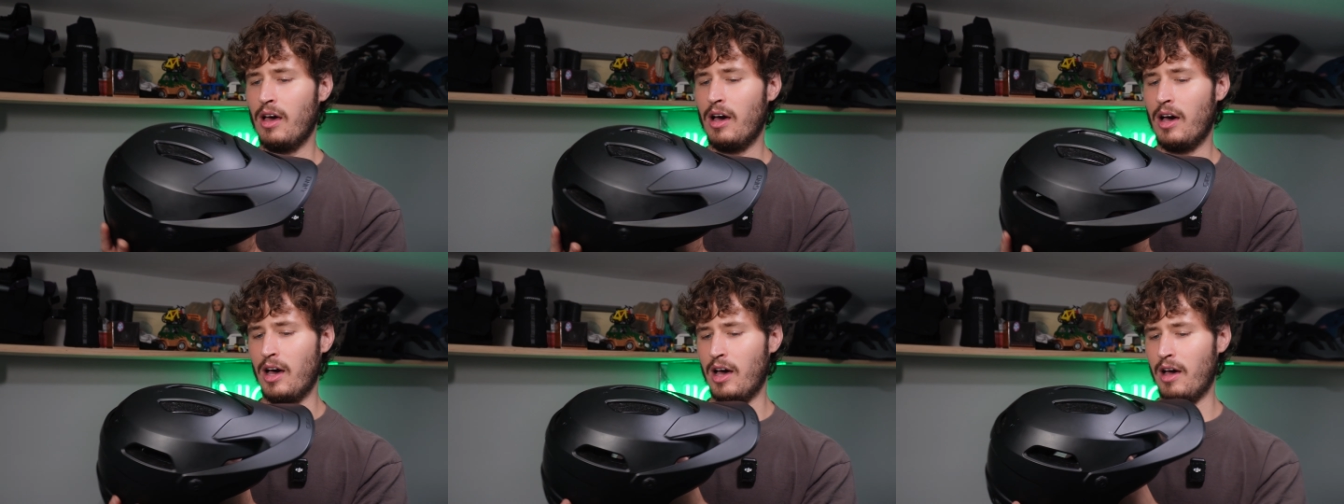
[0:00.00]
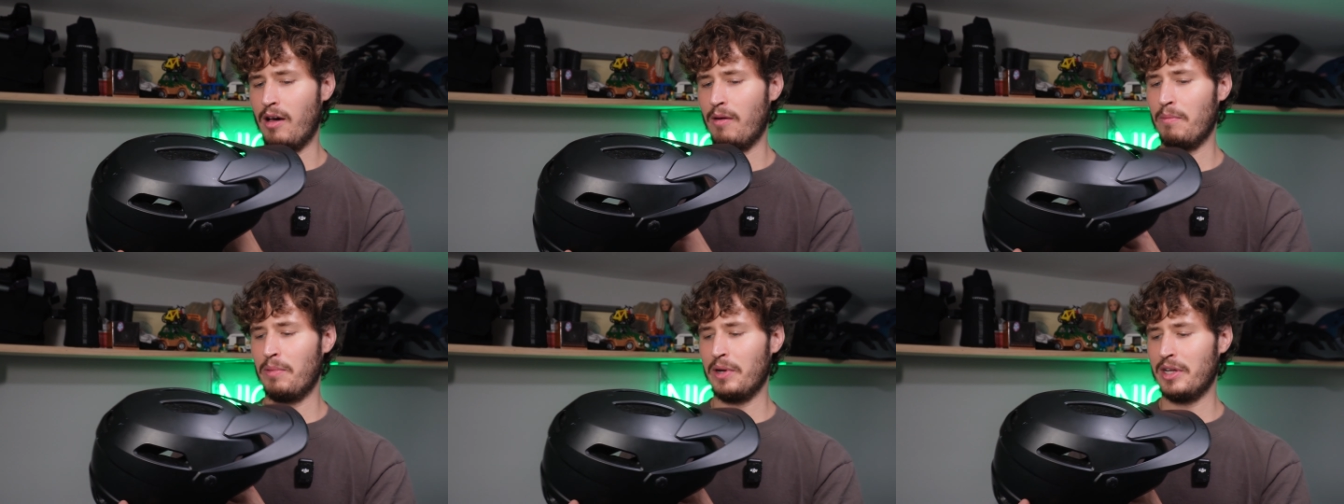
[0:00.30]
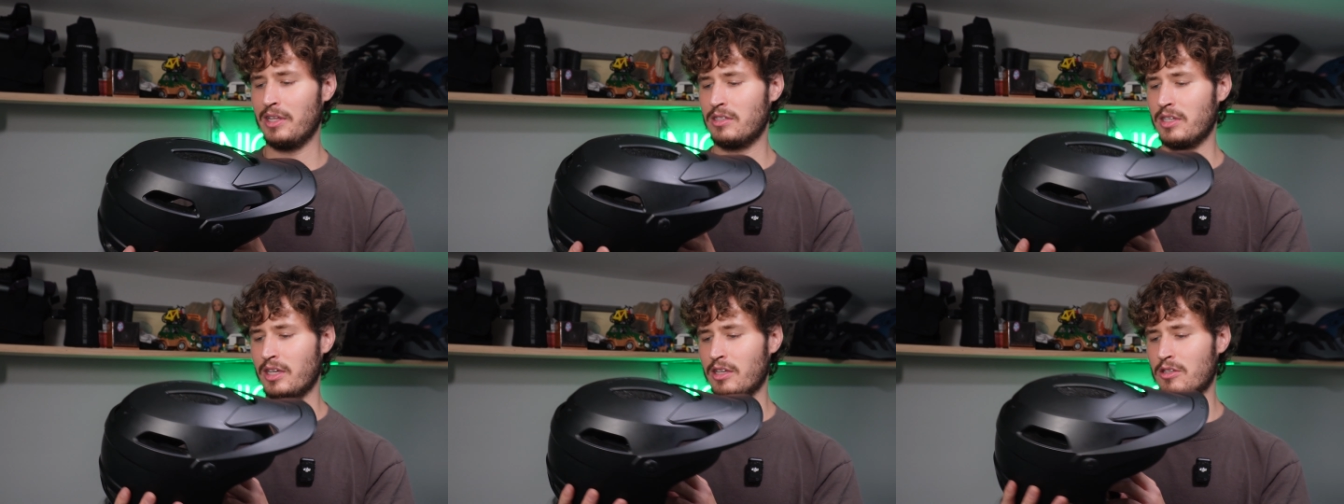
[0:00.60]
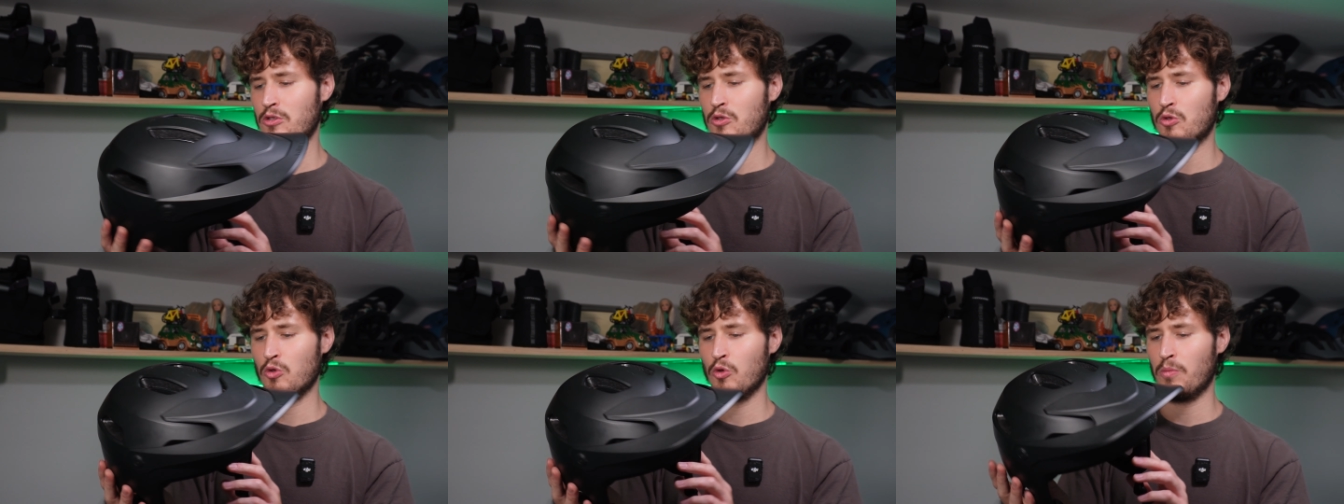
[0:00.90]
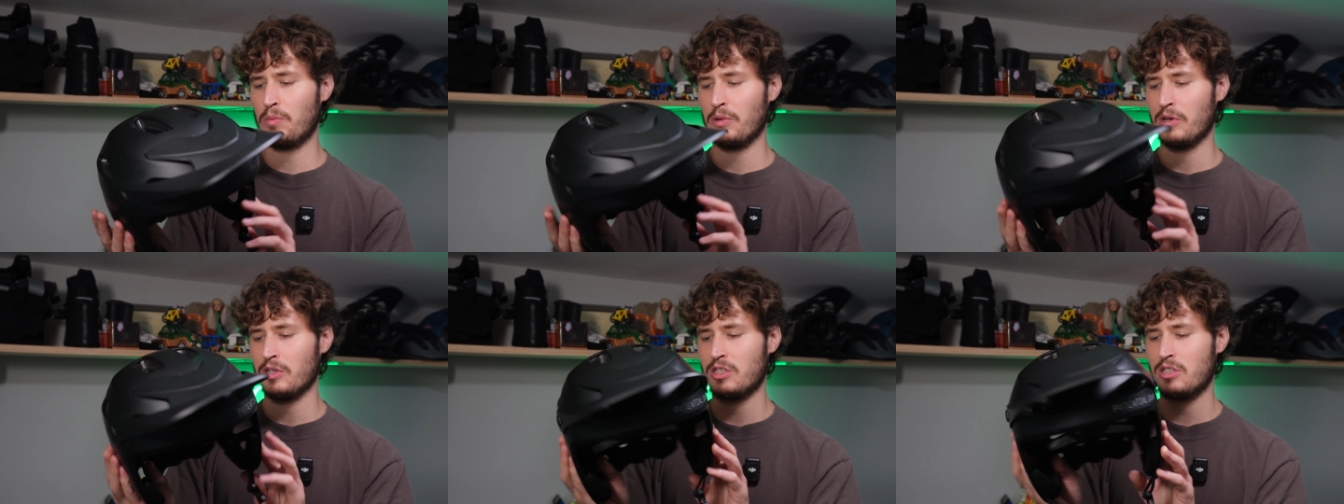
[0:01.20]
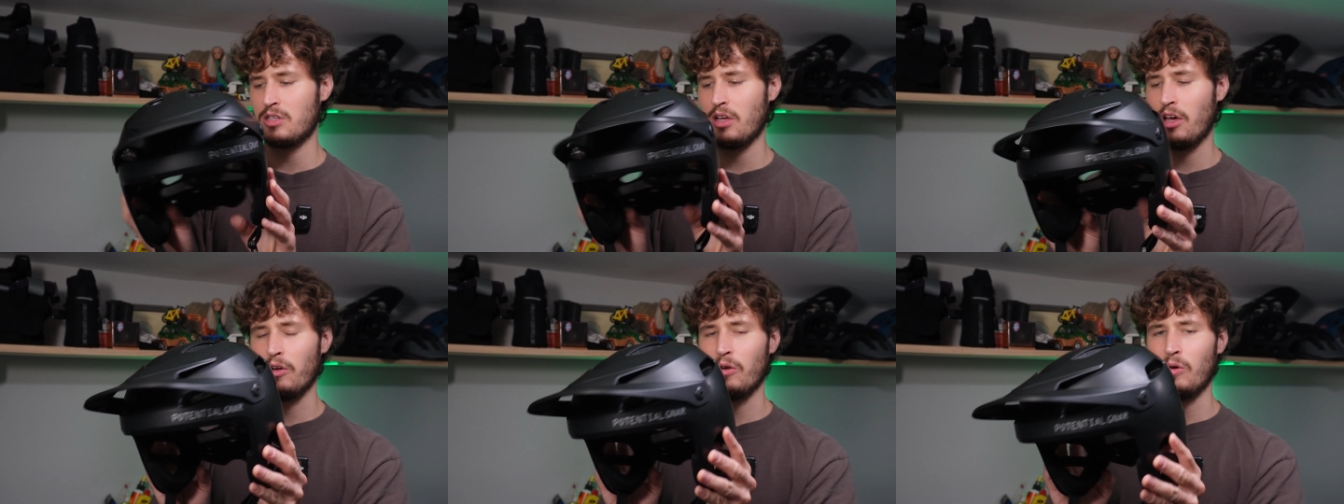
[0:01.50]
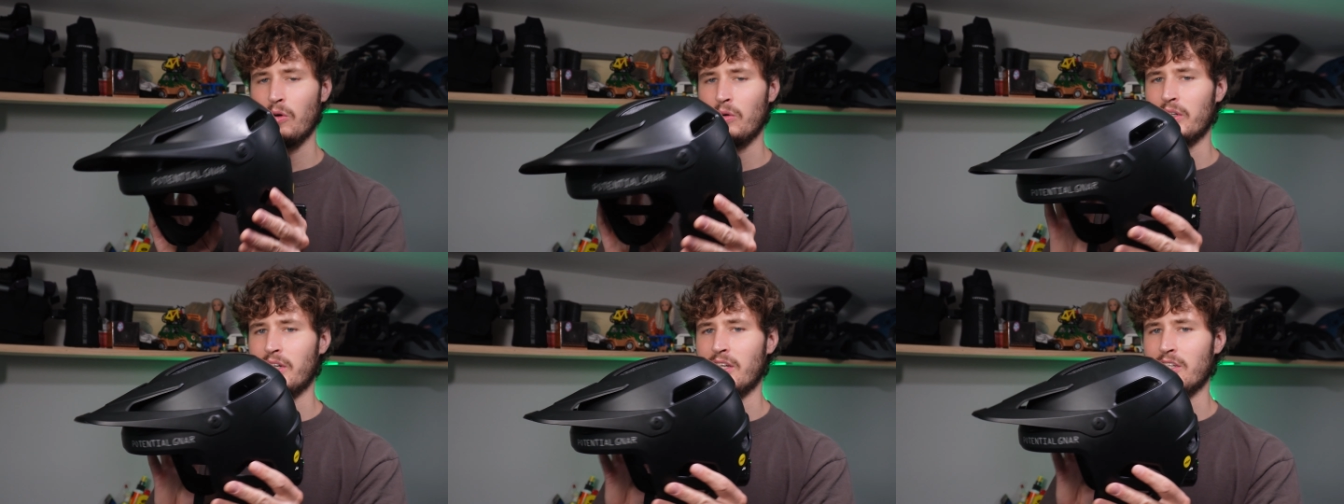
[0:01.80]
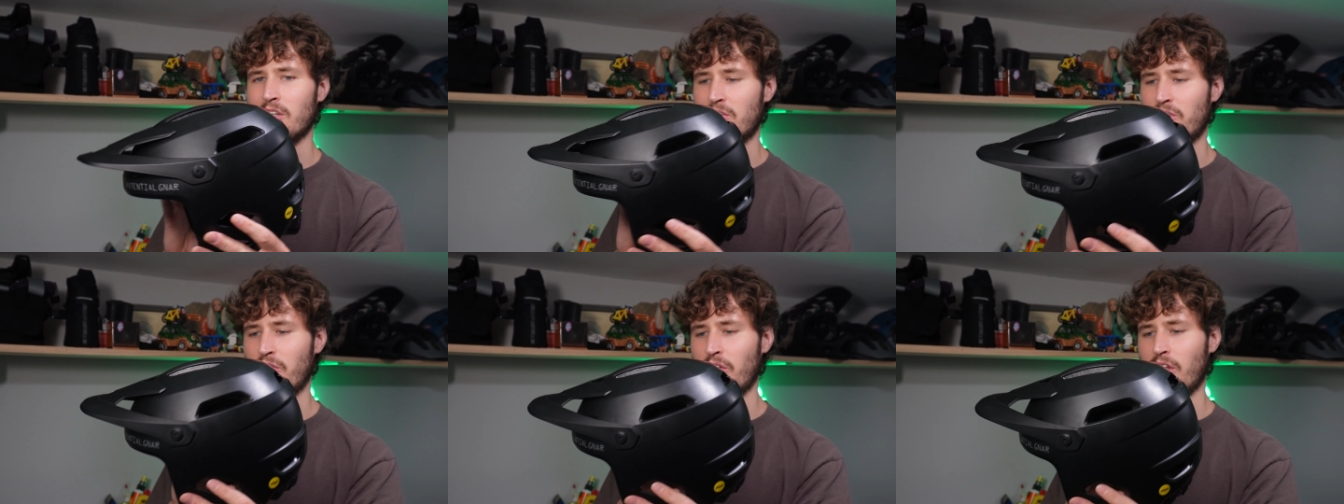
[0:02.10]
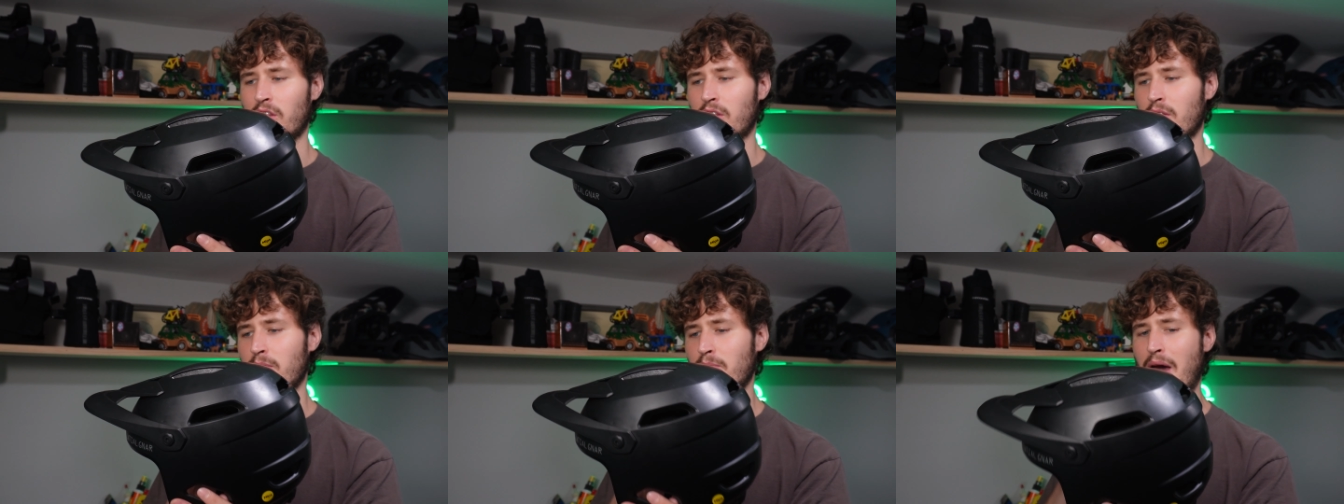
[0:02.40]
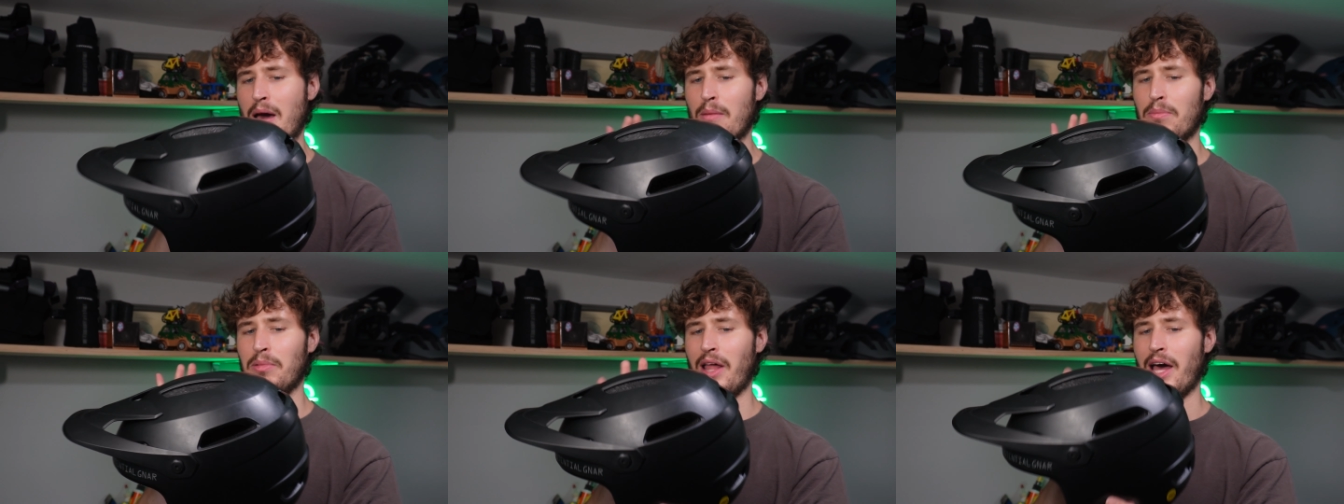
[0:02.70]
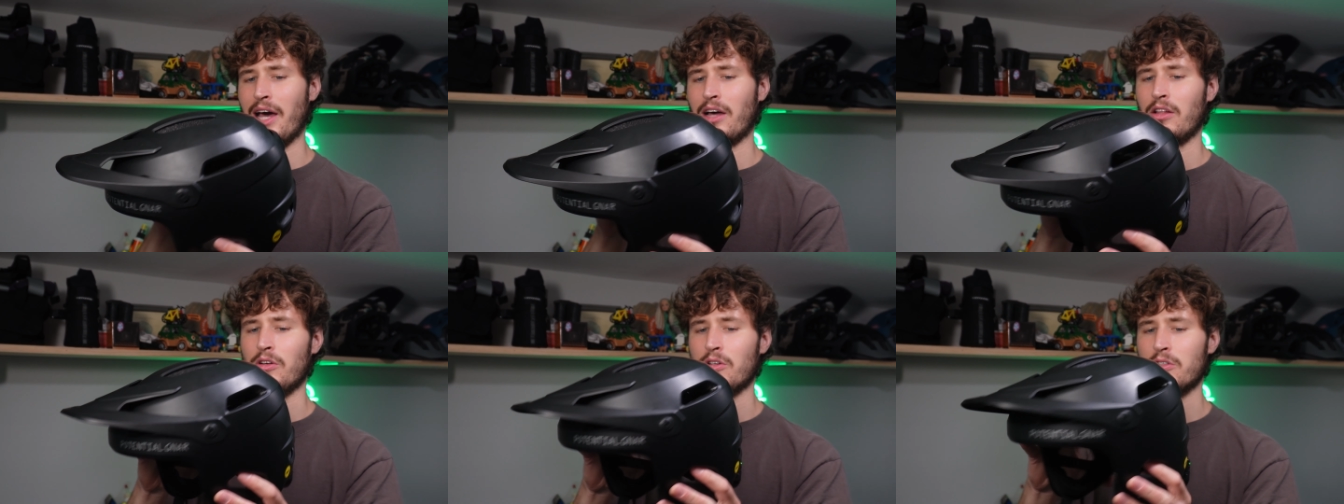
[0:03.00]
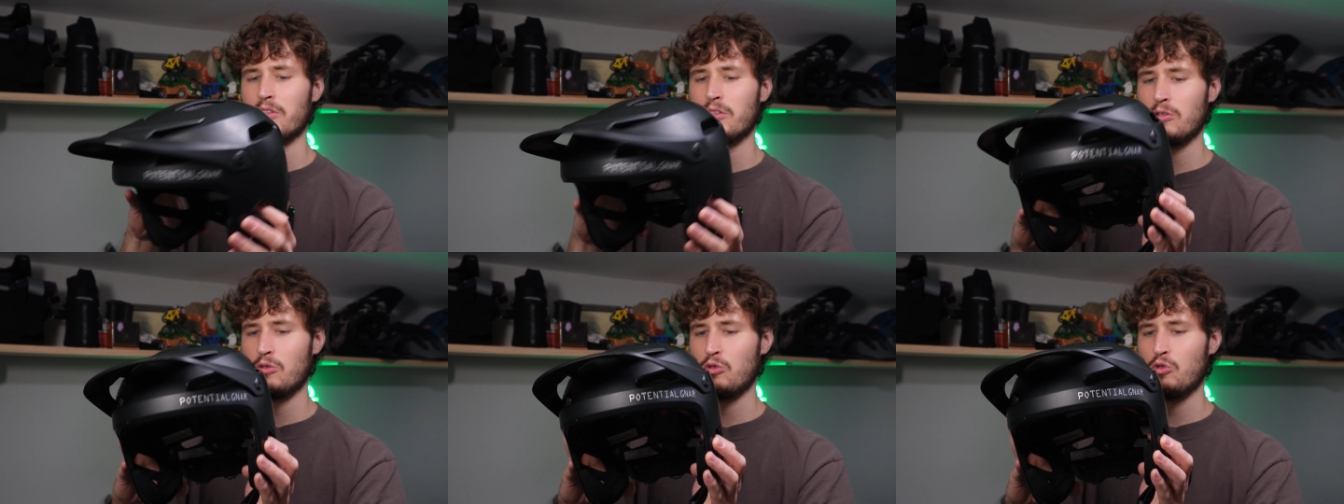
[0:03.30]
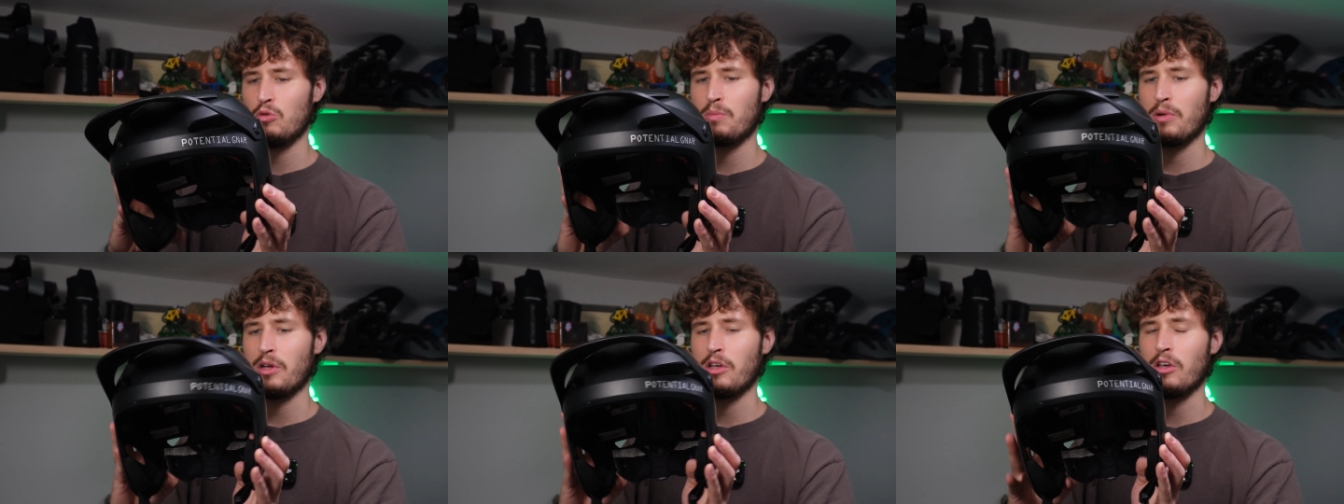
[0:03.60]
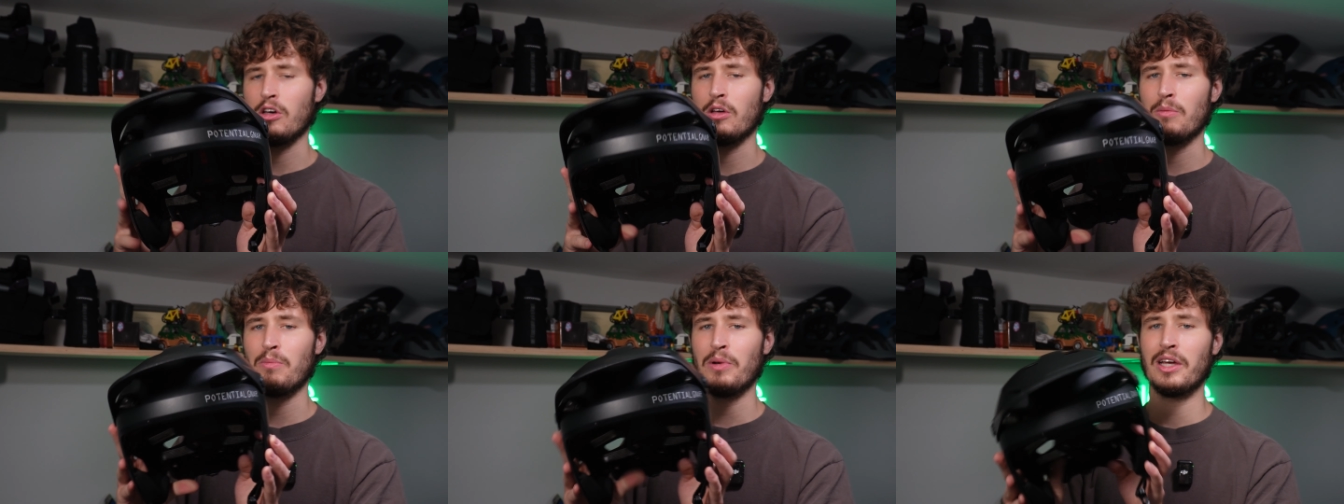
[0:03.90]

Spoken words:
But it's like super subtle, and I just feel like the matte black looks super good.